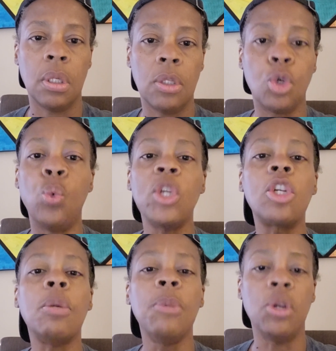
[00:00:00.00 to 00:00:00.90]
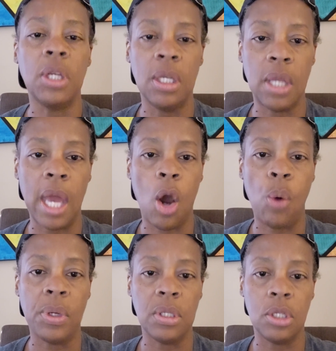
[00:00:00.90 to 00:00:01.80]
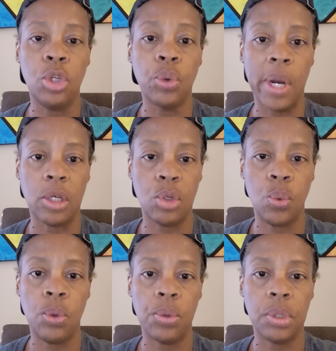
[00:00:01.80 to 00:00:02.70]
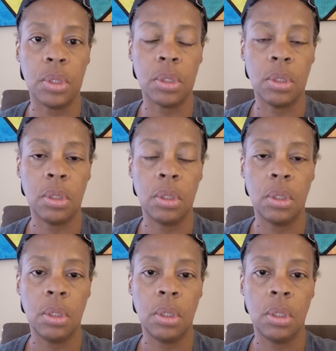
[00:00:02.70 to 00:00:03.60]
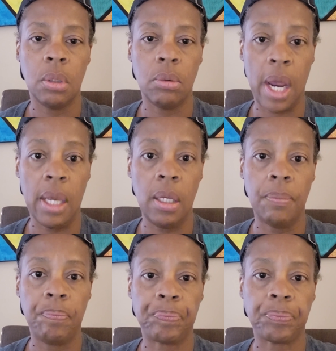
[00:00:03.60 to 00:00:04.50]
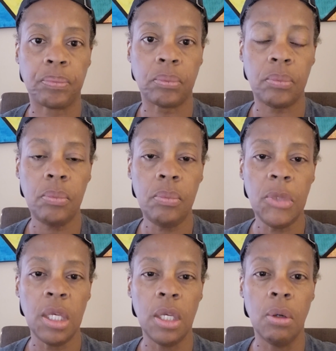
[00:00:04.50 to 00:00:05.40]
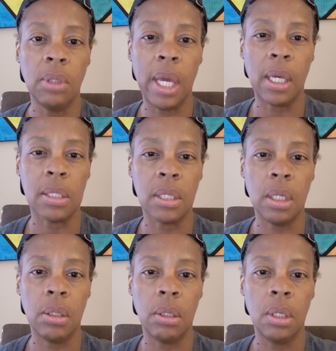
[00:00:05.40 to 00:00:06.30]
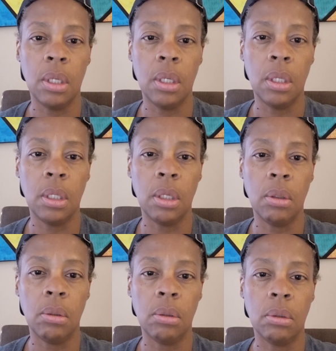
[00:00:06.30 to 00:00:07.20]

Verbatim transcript: to which community that always is directed towards? Right? You know, like I said, you know,